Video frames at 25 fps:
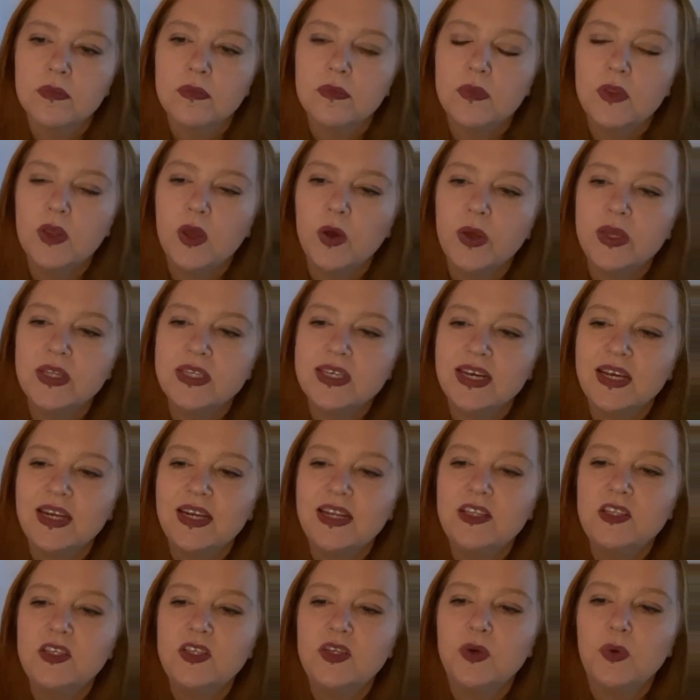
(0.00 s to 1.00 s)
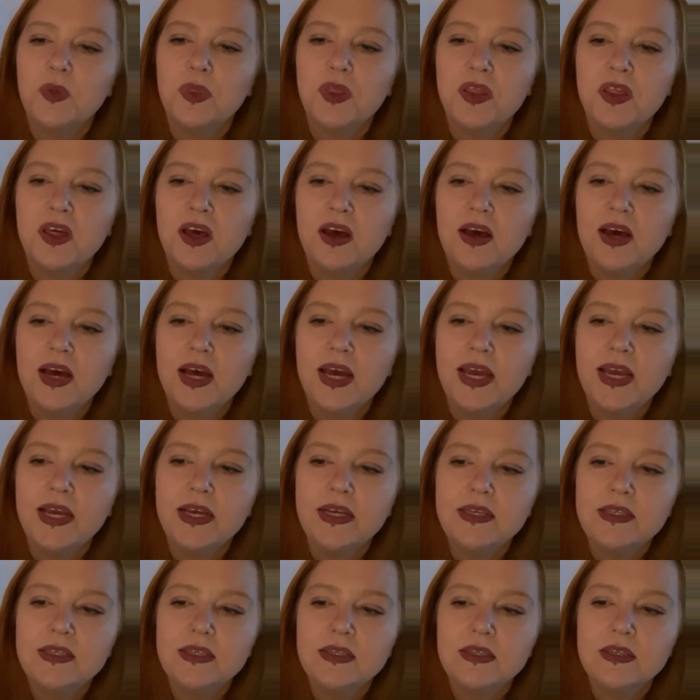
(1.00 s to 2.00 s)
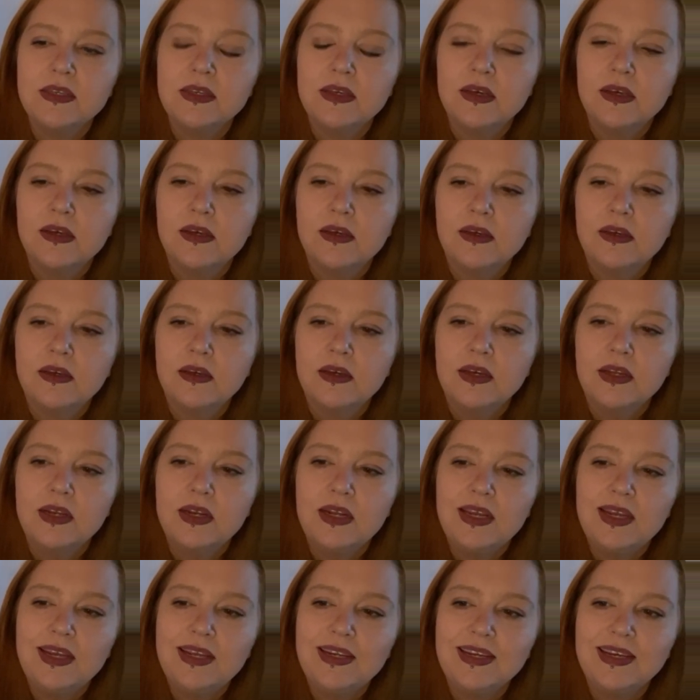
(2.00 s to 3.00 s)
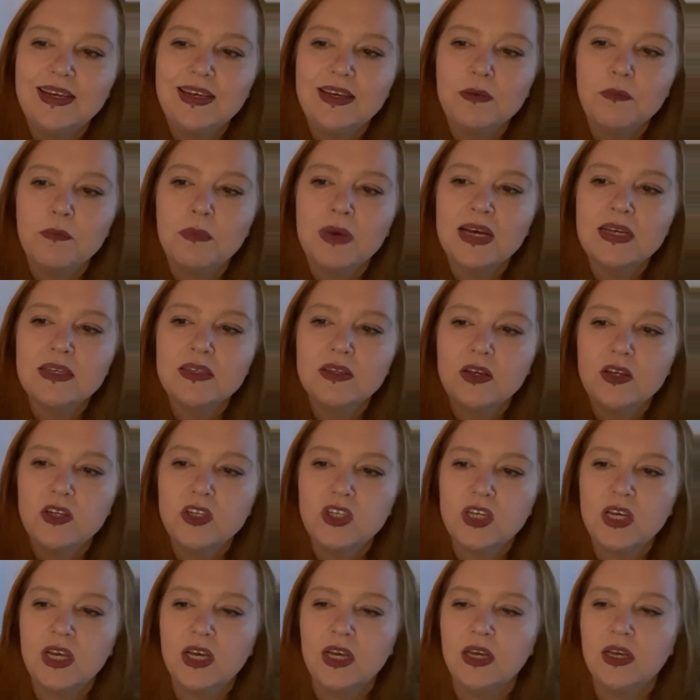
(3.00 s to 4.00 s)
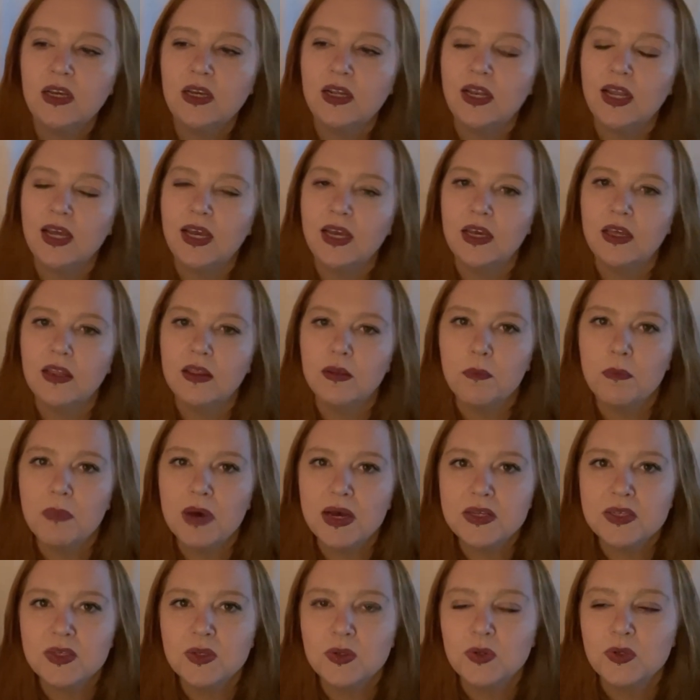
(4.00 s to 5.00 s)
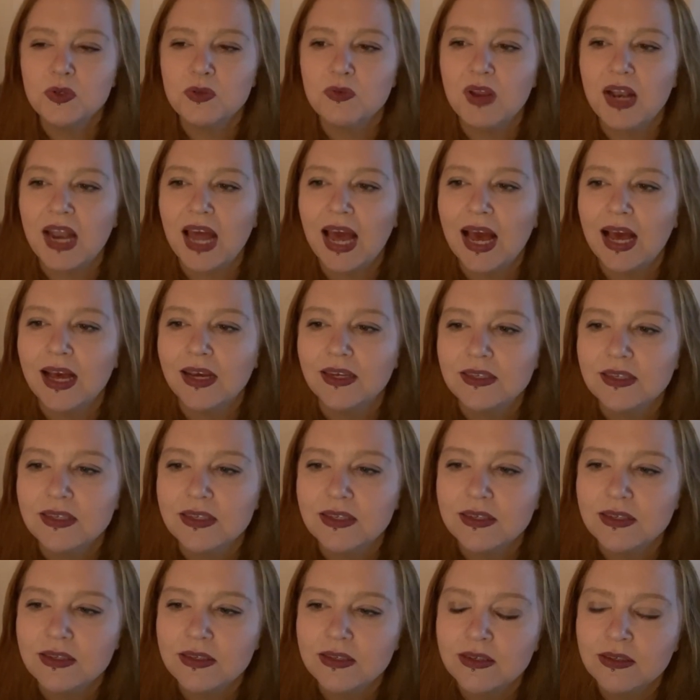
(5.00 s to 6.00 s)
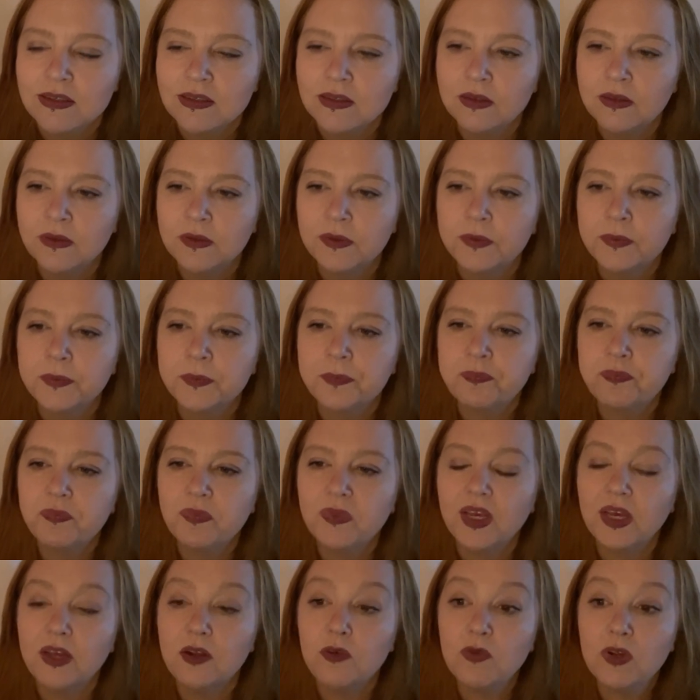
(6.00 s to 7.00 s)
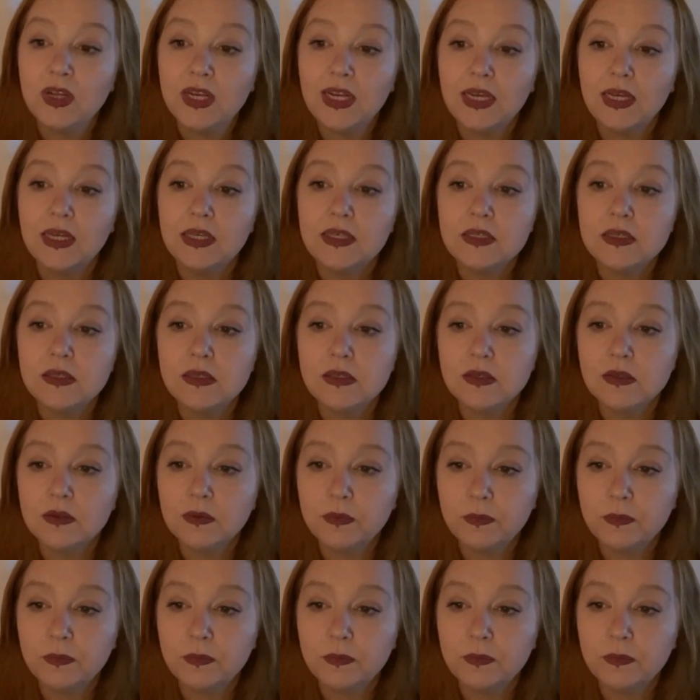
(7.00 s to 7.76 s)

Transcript: Going down into your thighs, kneading and massaging, letting the muscles relax and release.